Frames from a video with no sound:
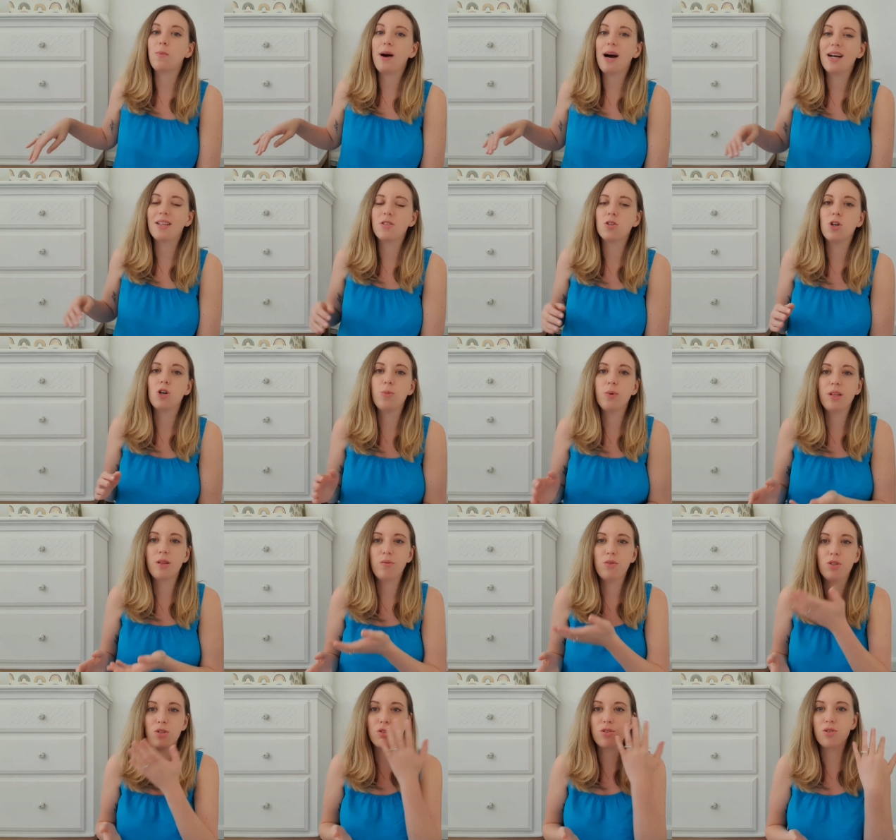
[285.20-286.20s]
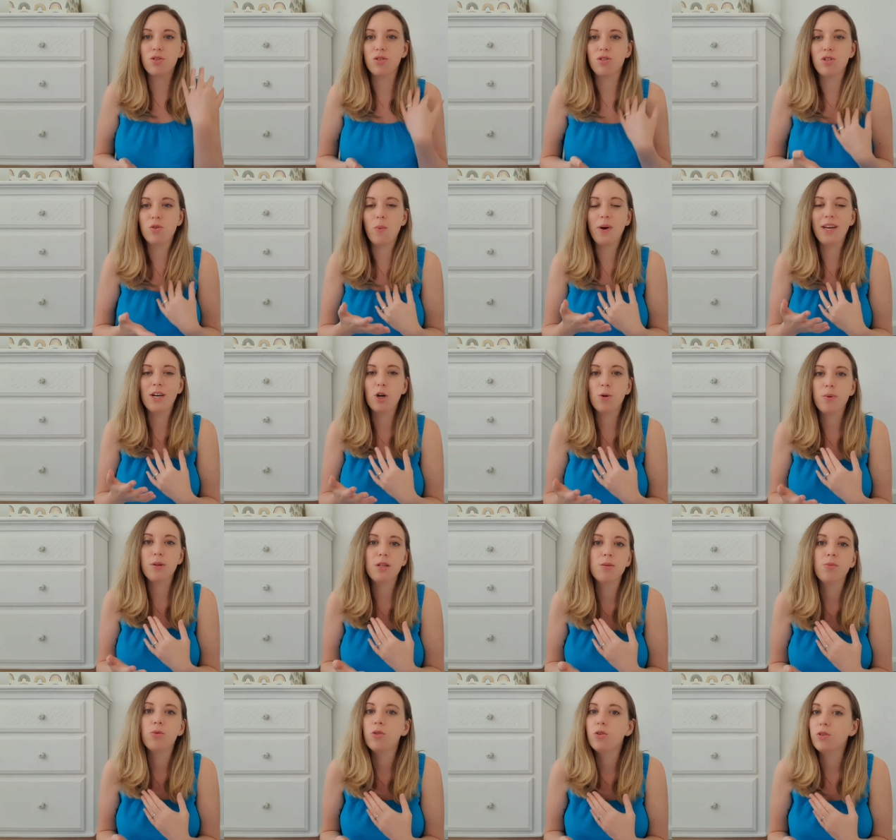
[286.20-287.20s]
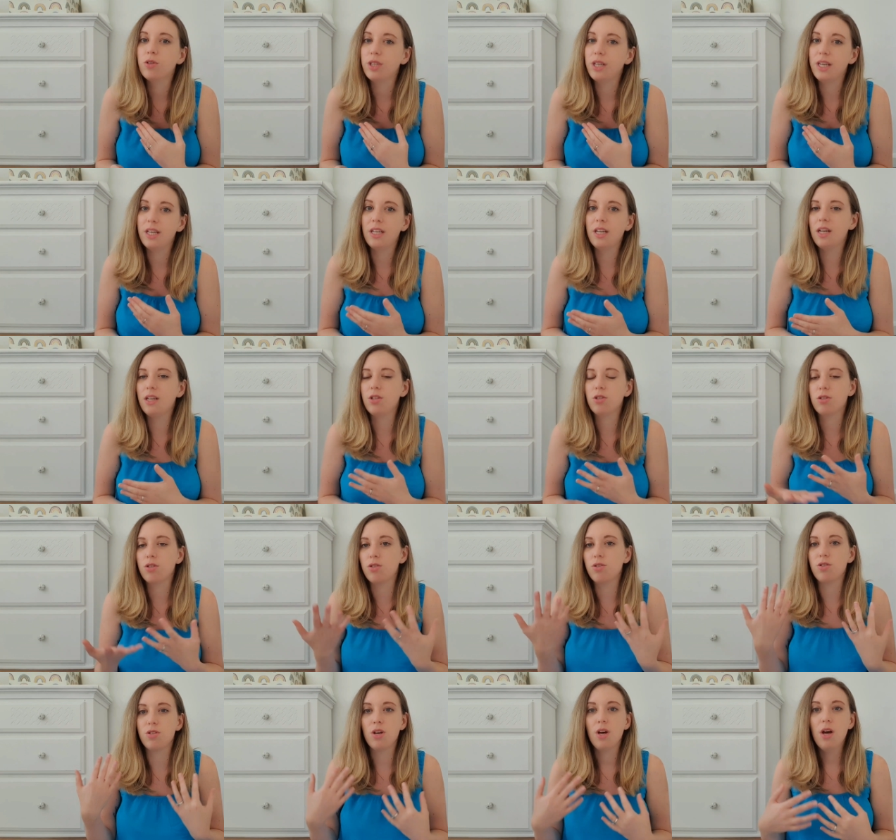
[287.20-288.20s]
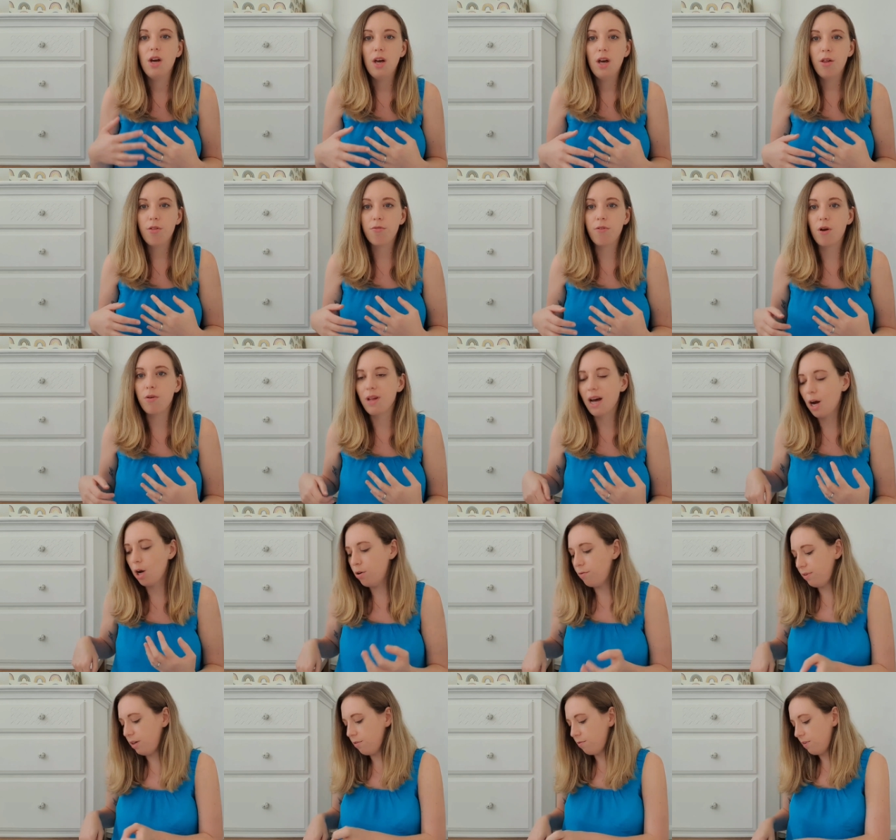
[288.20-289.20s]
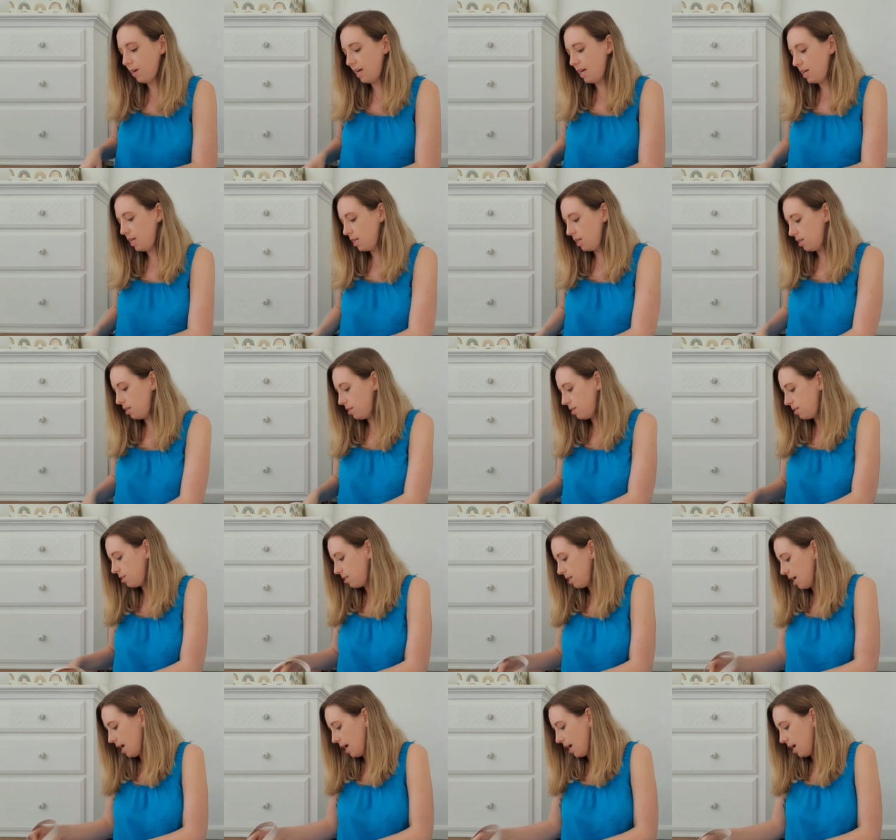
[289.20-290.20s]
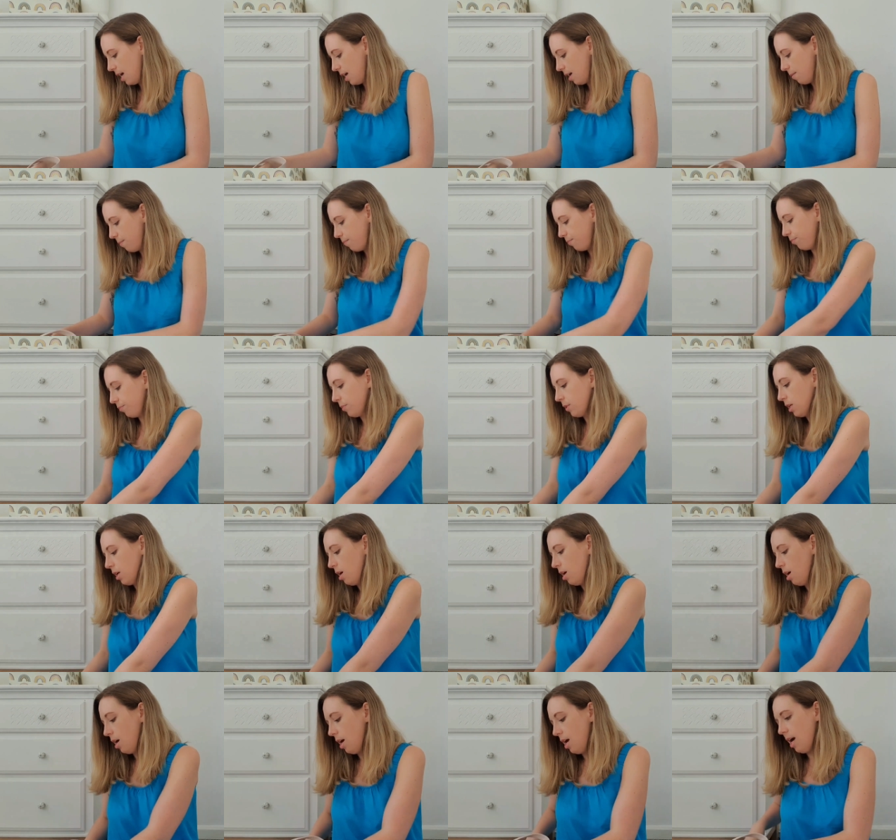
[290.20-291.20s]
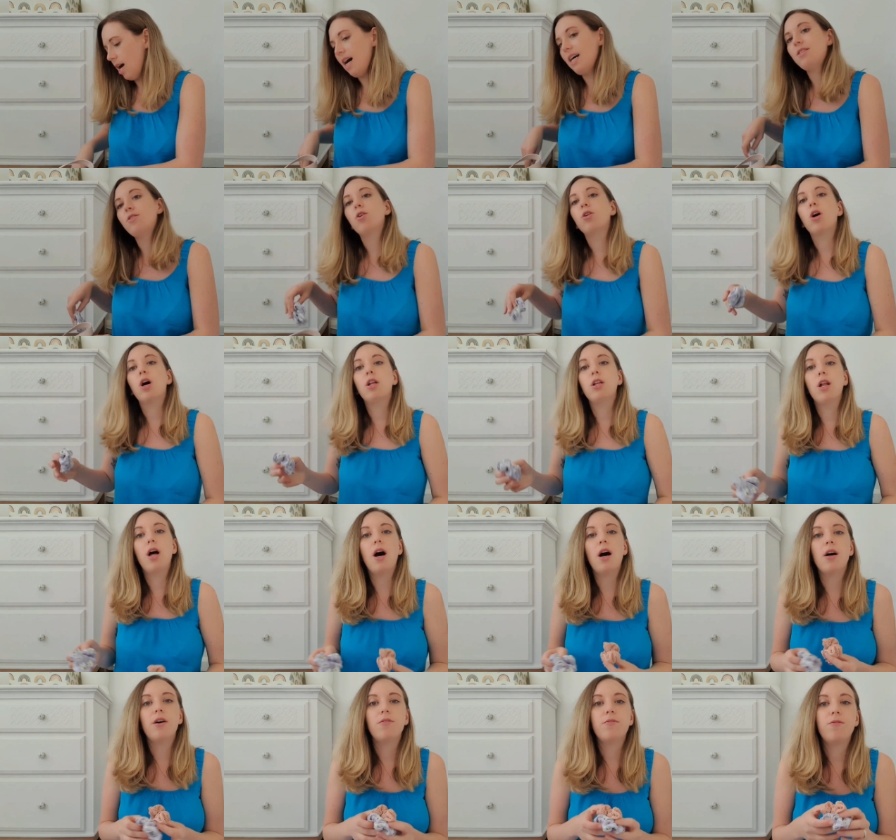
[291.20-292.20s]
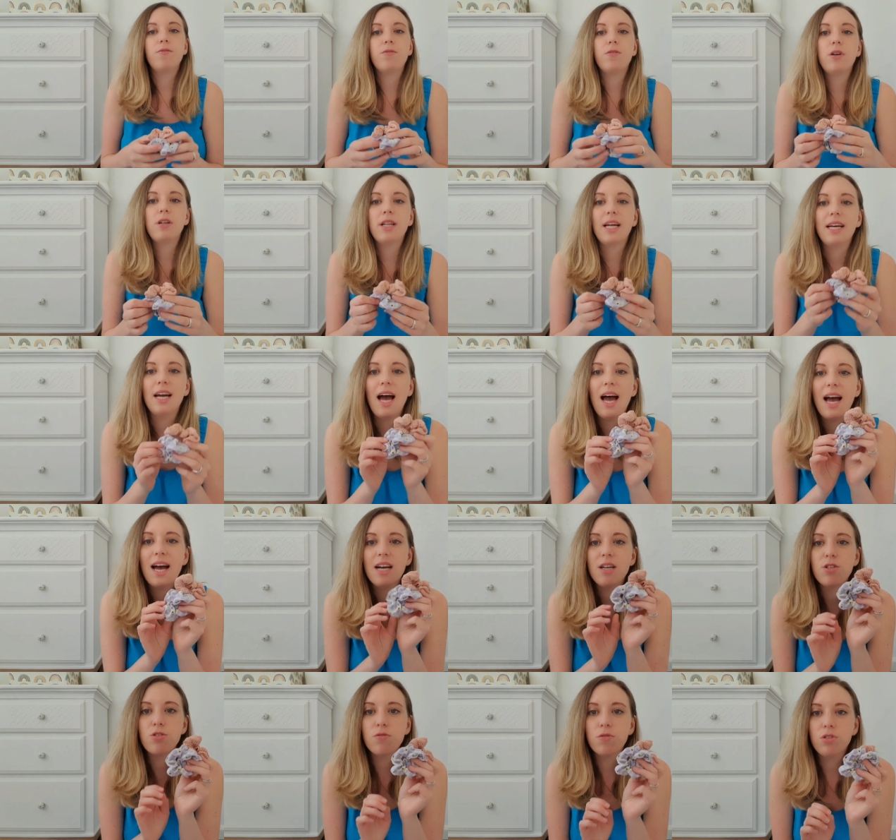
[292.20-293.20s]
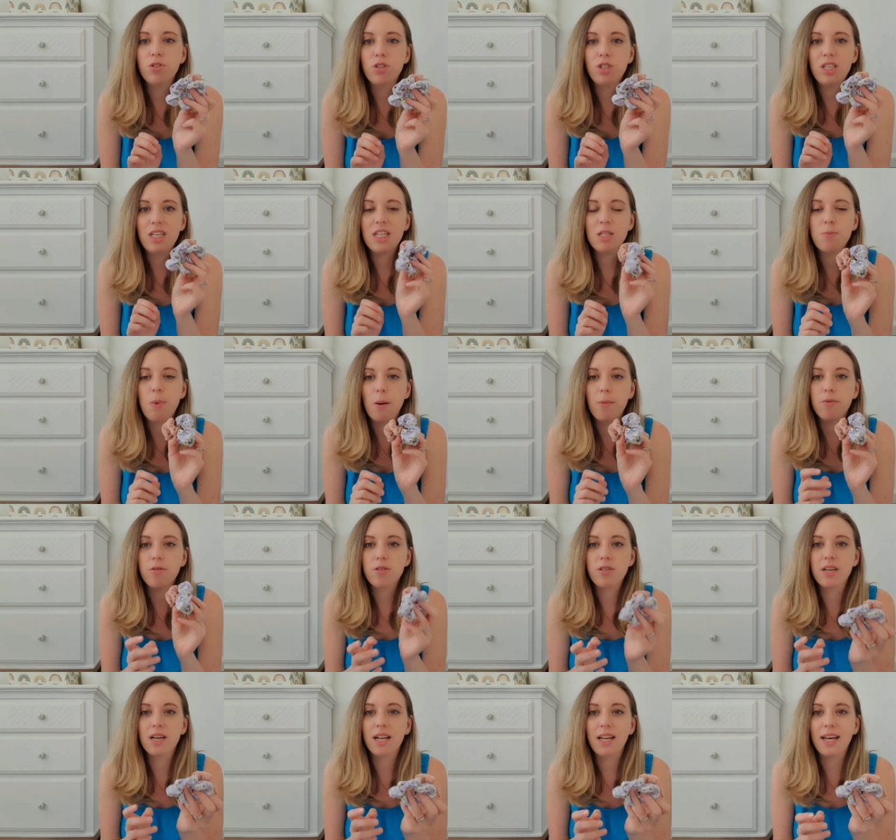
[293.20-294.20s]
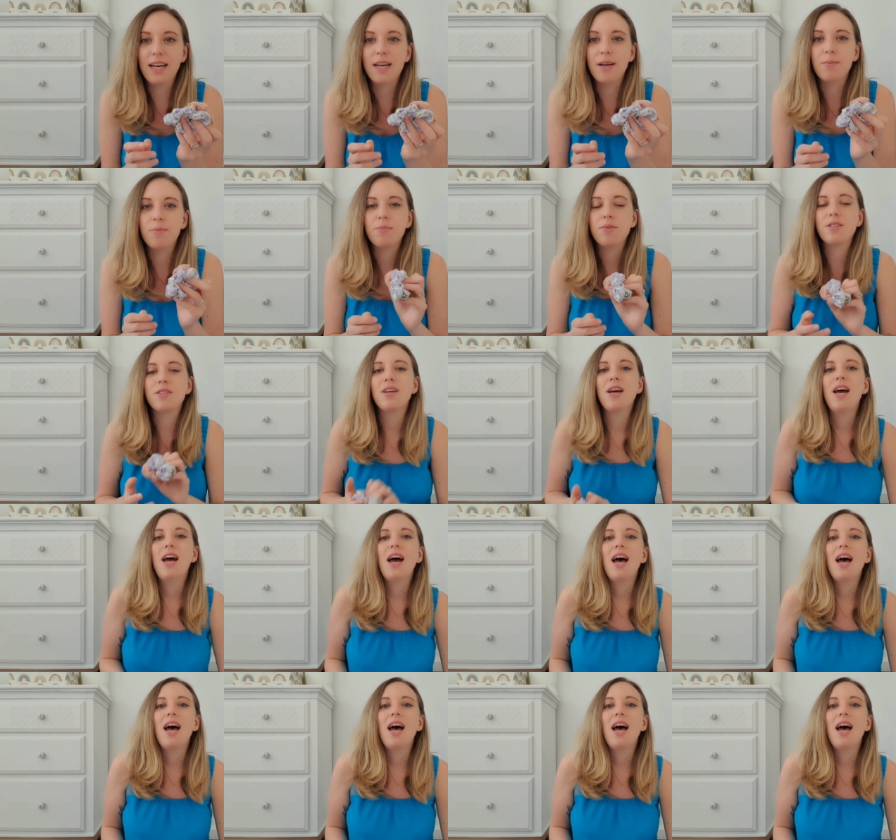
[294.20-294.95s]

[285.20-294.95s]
at all, but they were just good to wake up in the morning and just throw that over your face. I took a lot of like hair scrunchies, bobbles and clips.